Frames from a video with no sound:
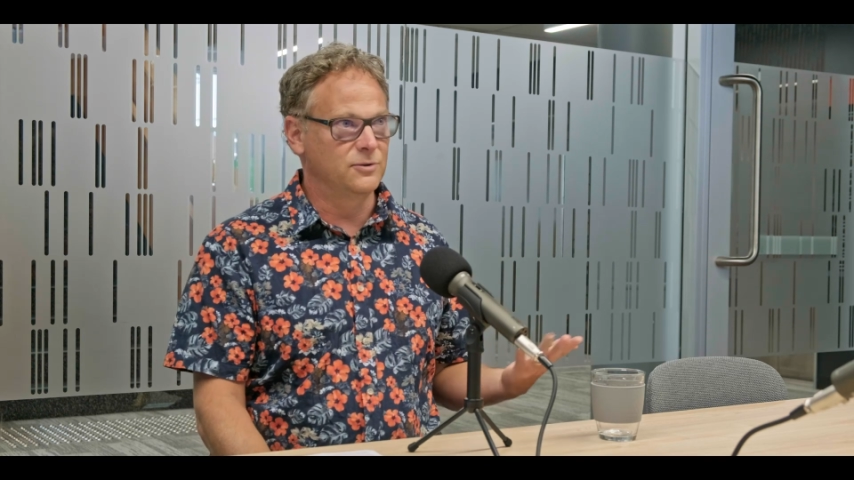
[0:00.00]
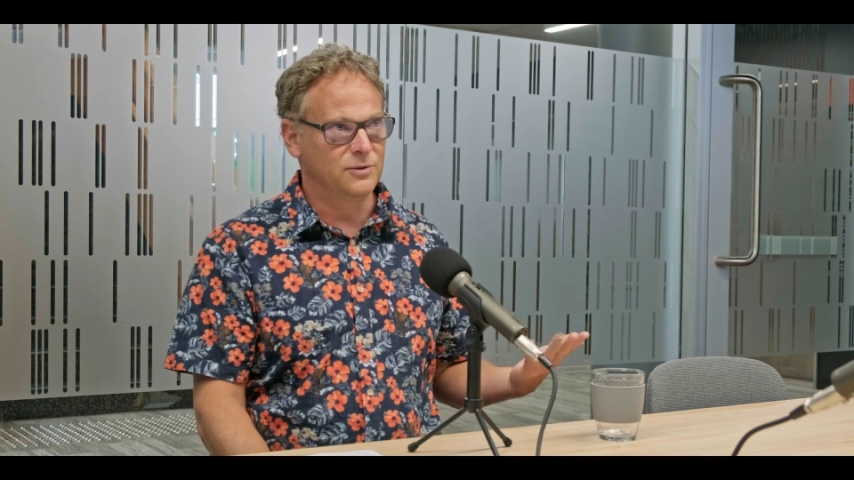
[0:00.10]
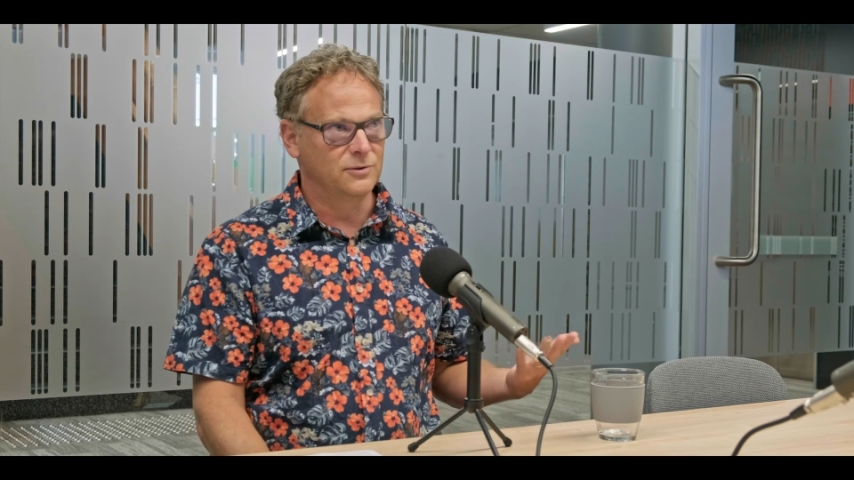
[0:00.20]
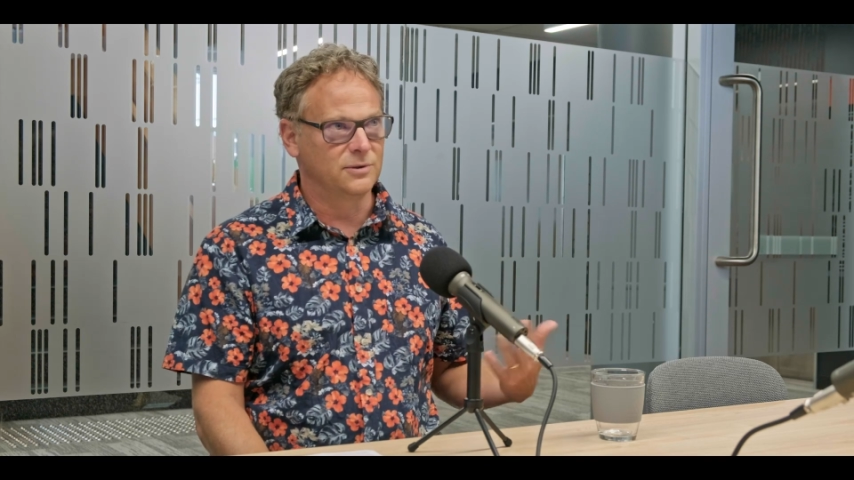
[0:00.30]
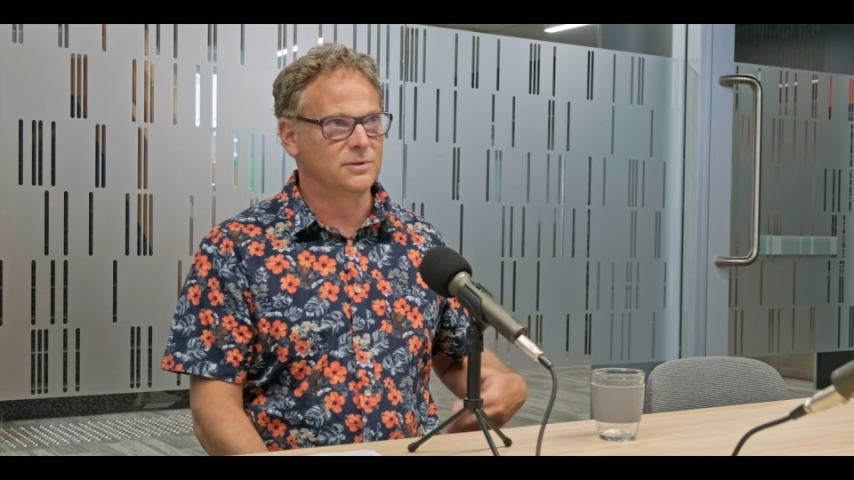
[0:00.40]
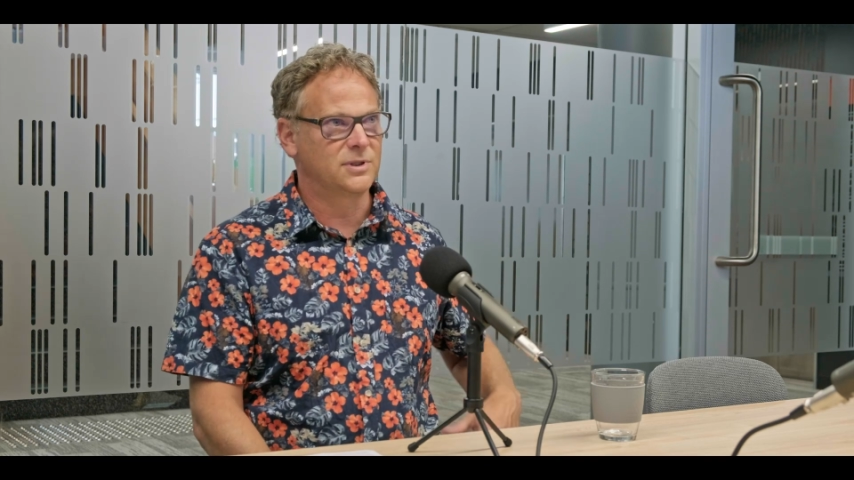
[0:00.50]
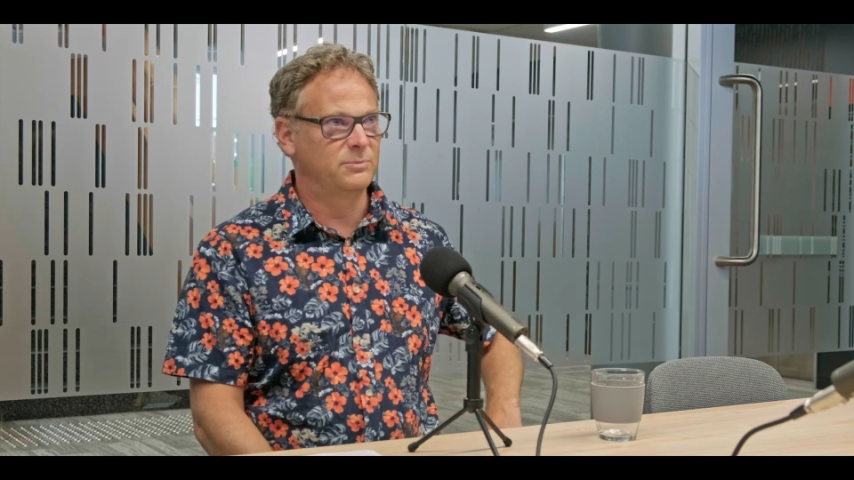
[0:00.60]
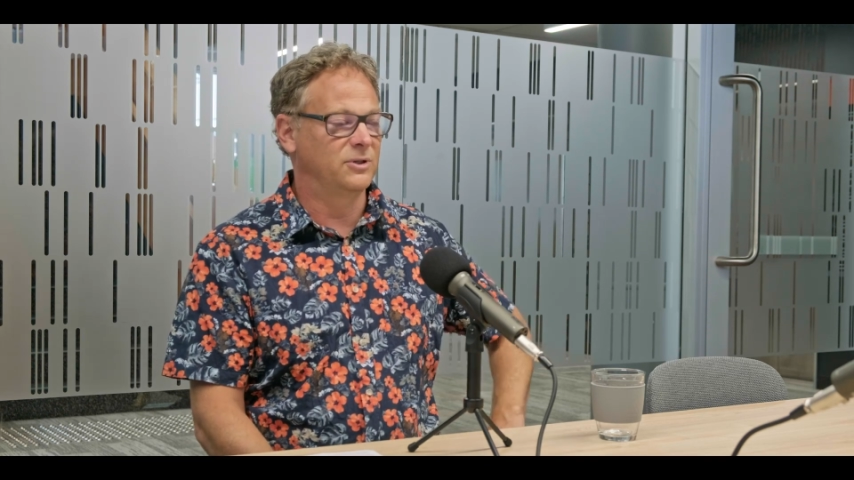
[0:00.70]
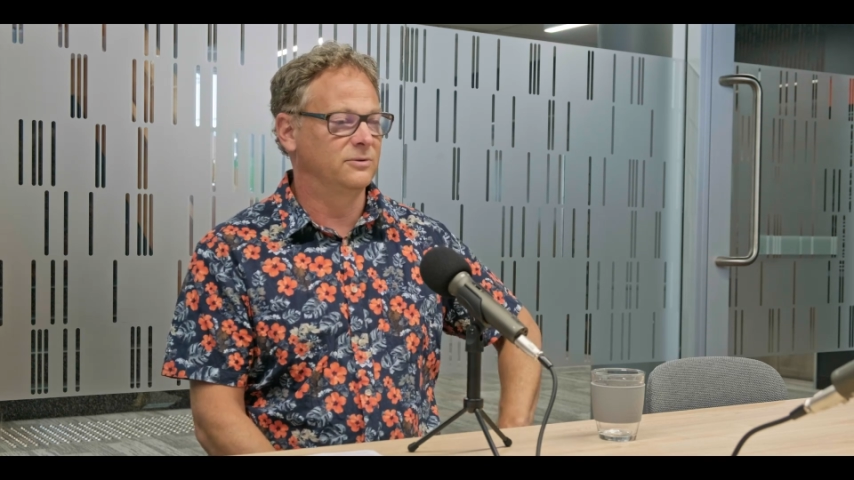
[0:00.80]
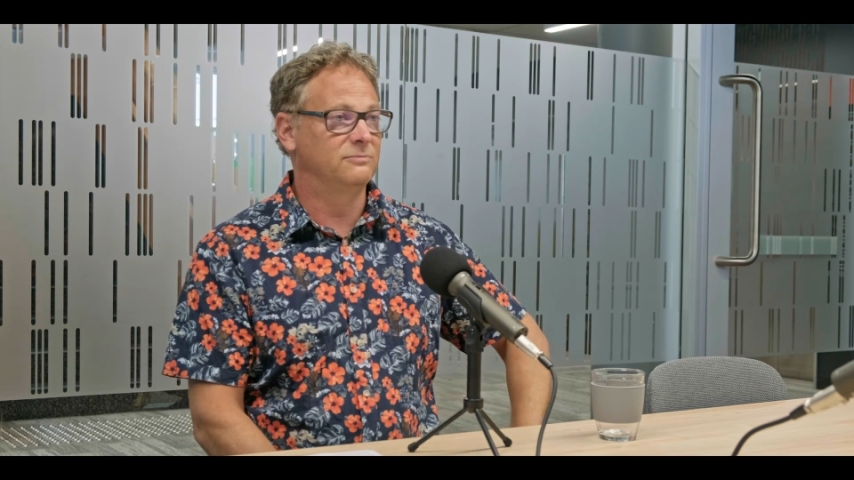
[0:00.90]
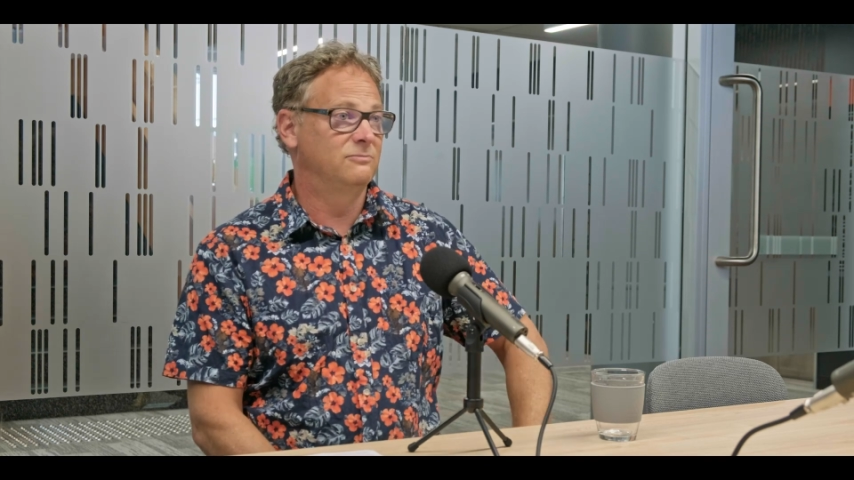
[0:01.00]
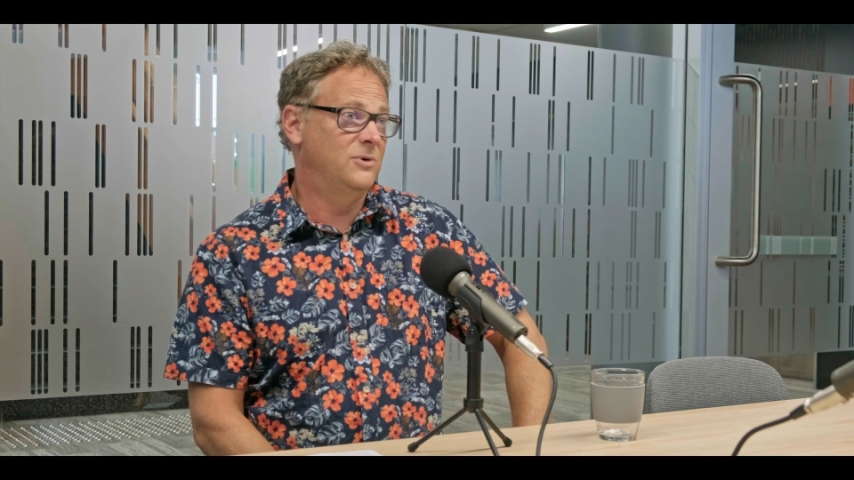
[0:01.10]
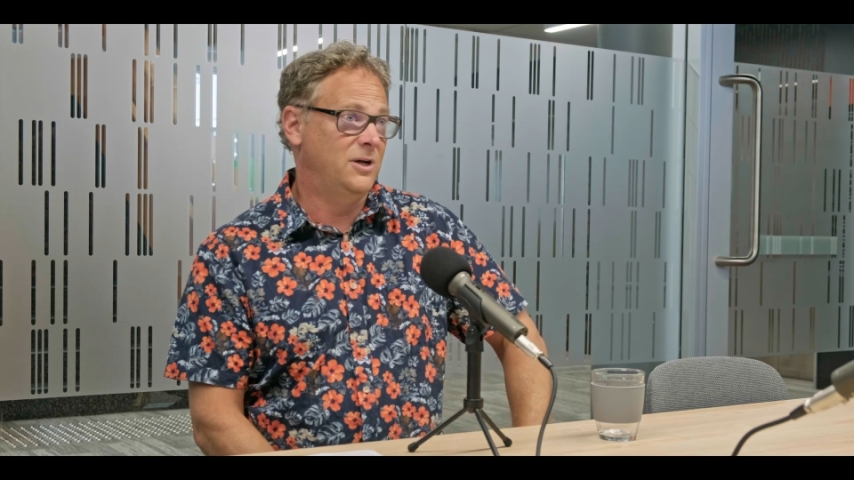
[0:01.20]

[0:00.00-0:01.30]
new tools to build